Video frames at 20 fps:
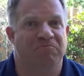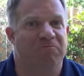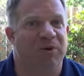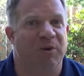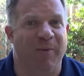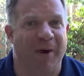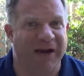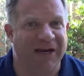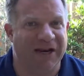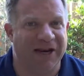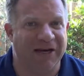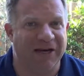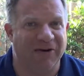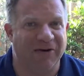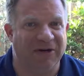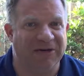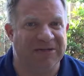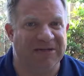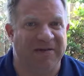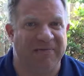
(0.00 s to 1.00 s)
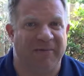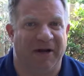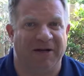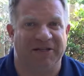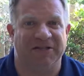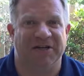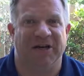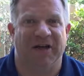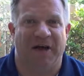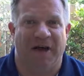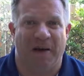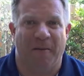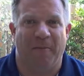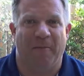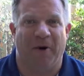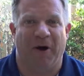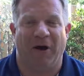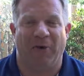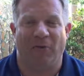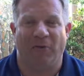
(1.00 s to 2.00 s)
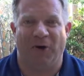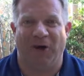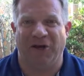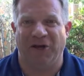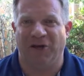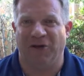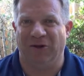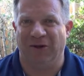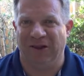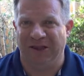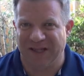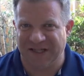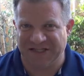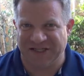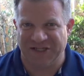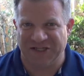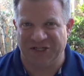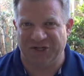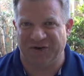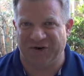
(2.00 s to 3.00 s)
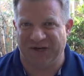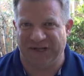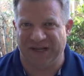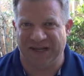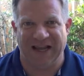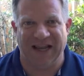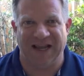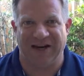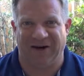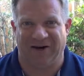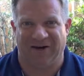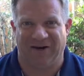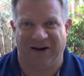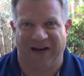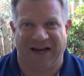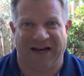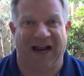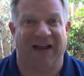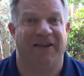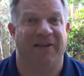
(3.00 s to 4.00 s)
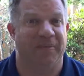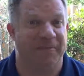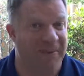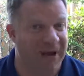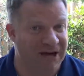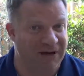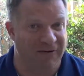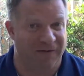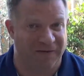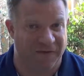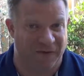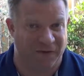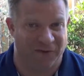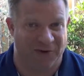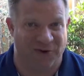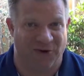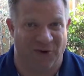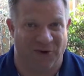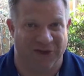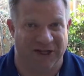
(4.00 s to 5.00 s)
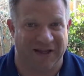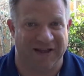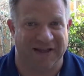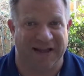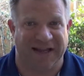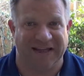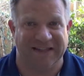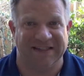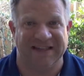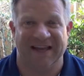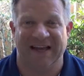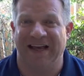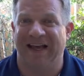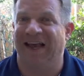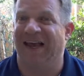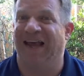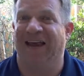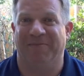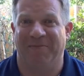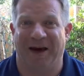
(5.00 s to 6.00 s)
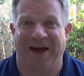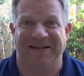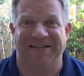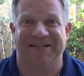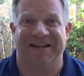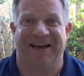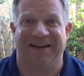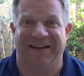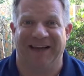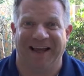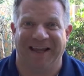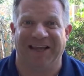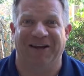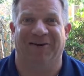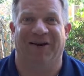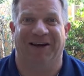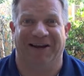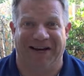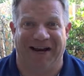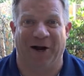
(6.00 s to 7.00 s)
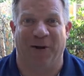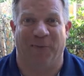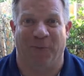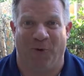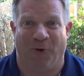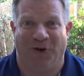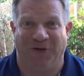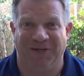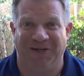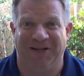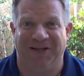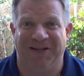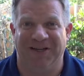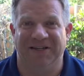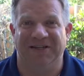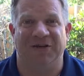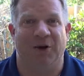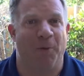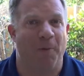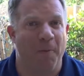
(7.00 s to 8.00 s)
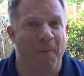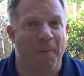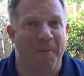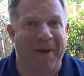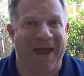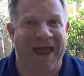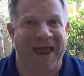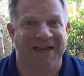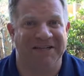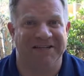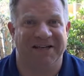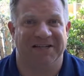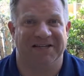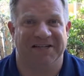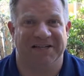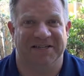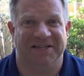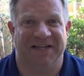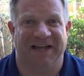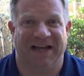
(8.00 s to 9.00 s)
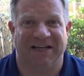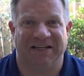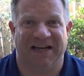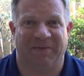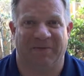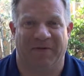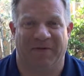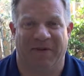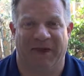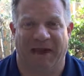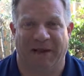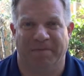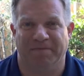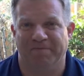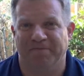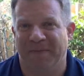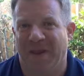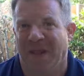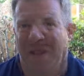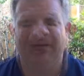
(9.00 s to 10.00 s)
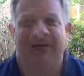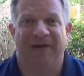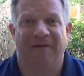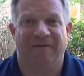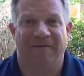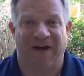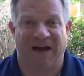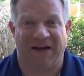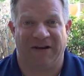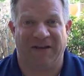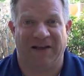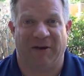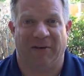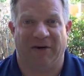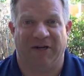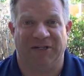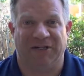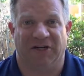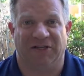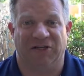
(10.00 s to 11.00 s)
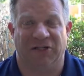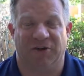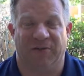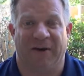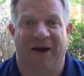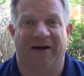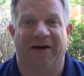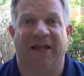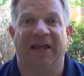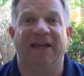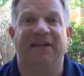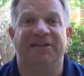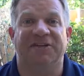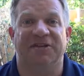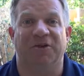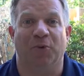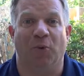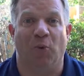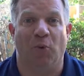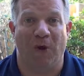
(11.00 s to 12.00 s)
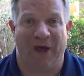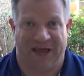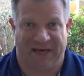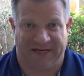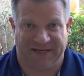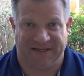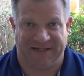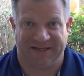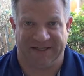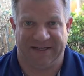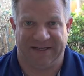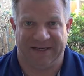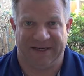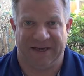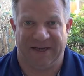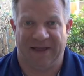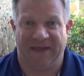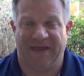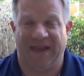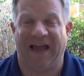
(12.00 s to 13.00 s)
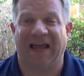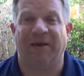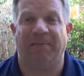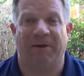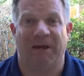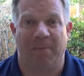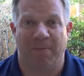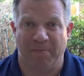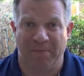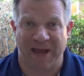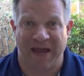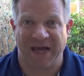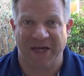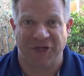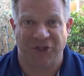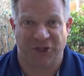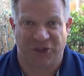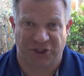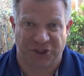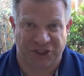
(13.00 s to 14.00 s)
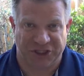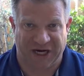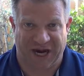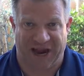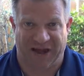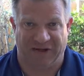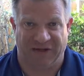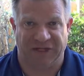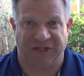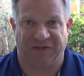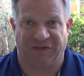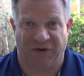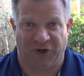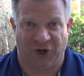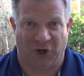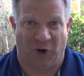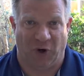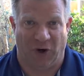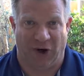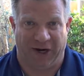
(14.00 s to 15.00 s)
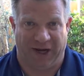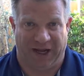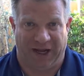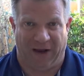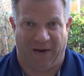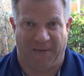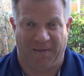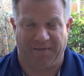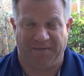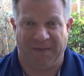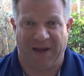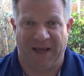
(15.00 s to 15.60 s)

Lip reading: You might not notice it much, but when you listen to it later and how the microphone recorded things, it might sound like you're at an airport. So pay attention to that type of thing. Final thing I want to talk to you about is the wind. That can be a major challenge for your audio.